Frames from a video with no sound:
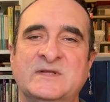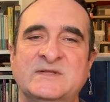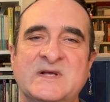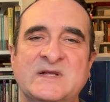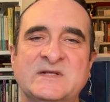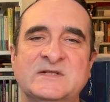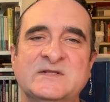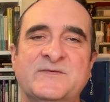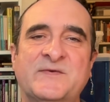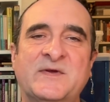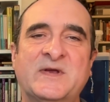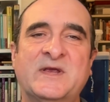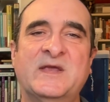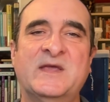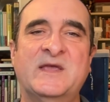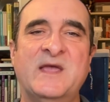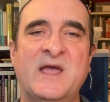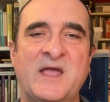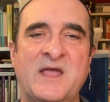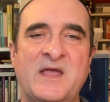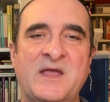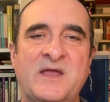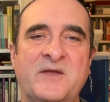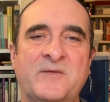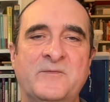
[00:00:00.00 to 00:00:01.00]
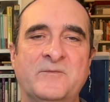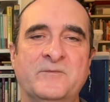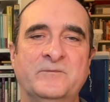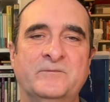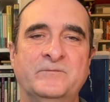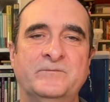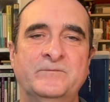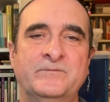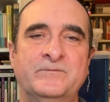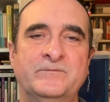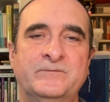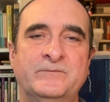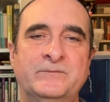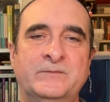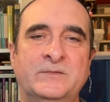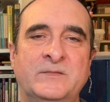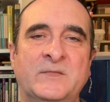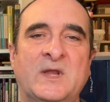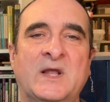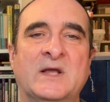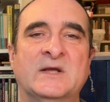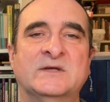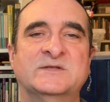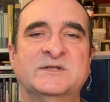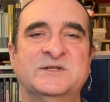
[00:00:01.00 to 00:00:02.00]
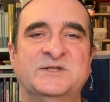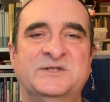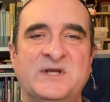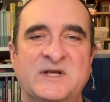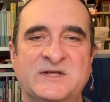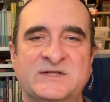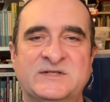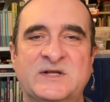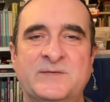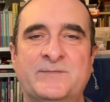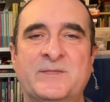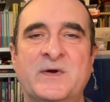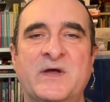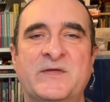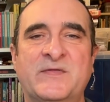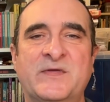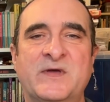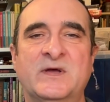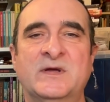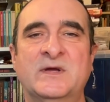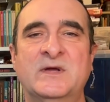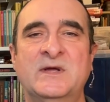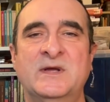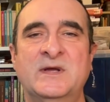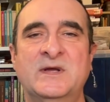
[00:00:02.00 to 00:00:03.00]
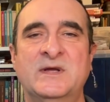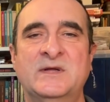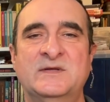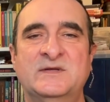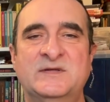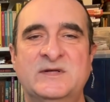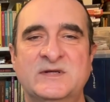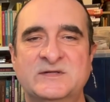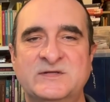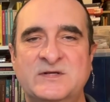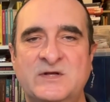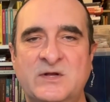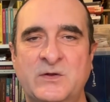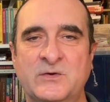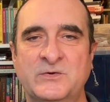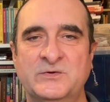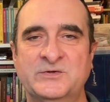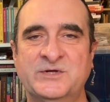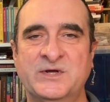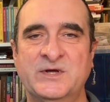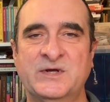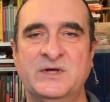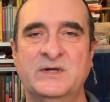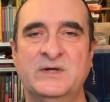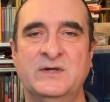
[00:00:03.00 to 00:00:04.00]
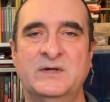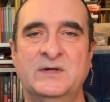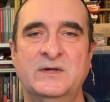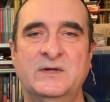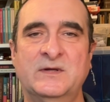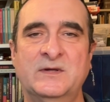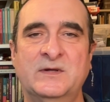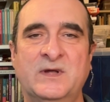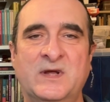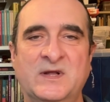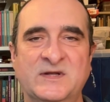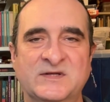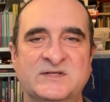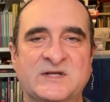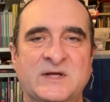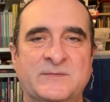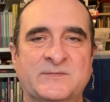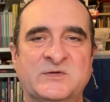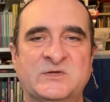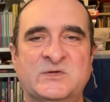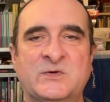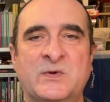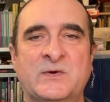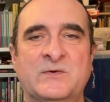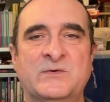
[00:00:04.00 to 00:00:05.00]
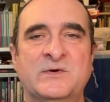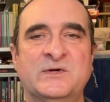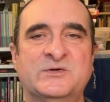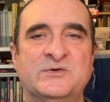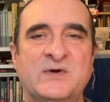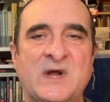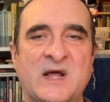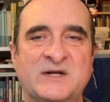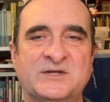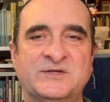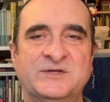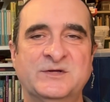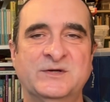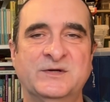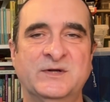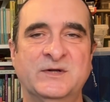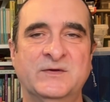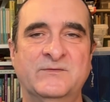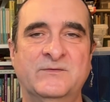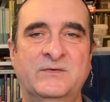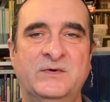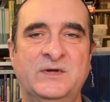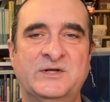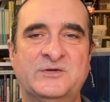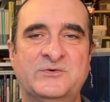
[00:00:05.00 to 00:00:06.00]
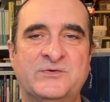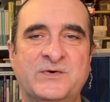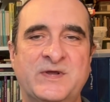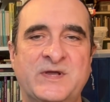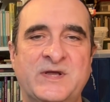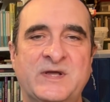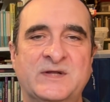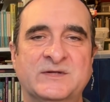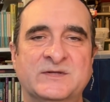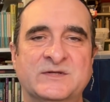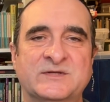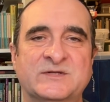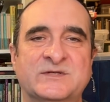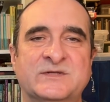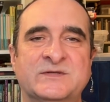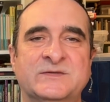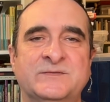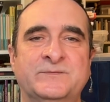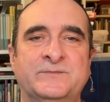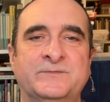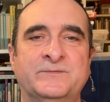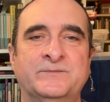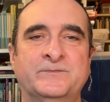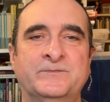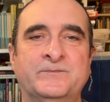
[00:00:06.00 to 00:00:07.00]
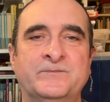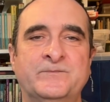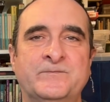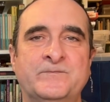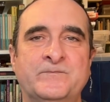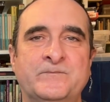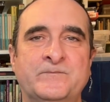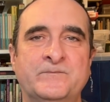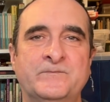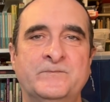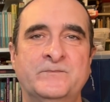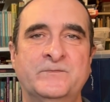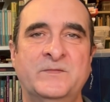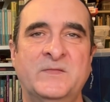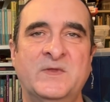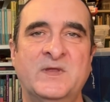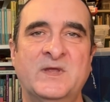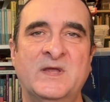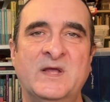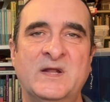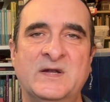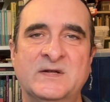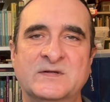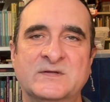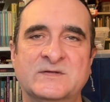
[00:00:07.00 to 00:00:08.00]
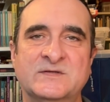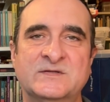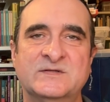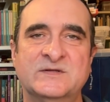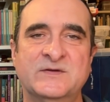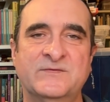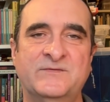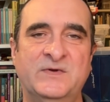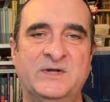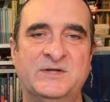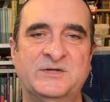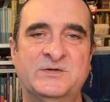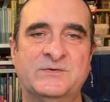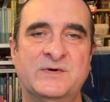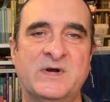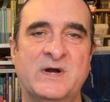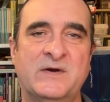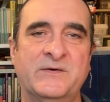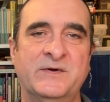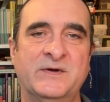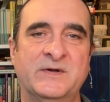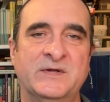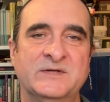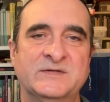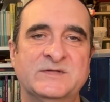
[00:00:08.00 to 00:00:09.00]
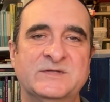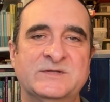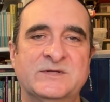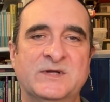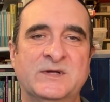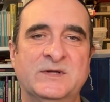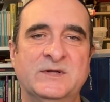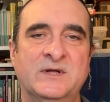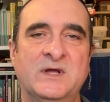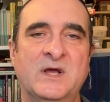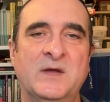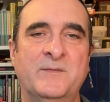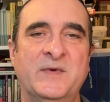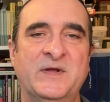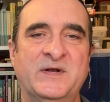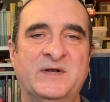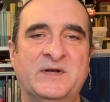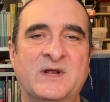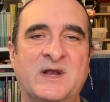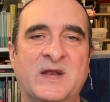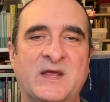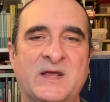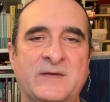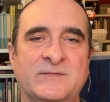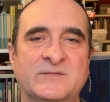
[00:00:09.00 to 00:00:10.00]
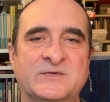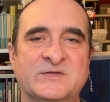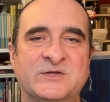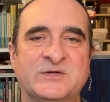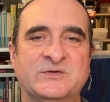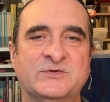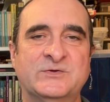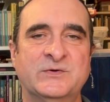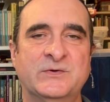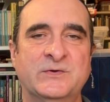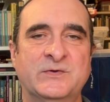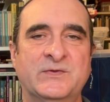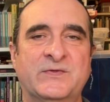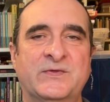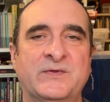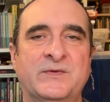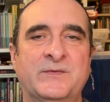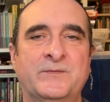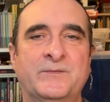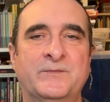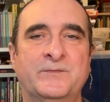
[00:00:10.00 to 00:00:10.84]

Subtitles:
sense of a game suggested by the disclosure and subsequent retraction of literary hints, hints of literariness amid claims to truth,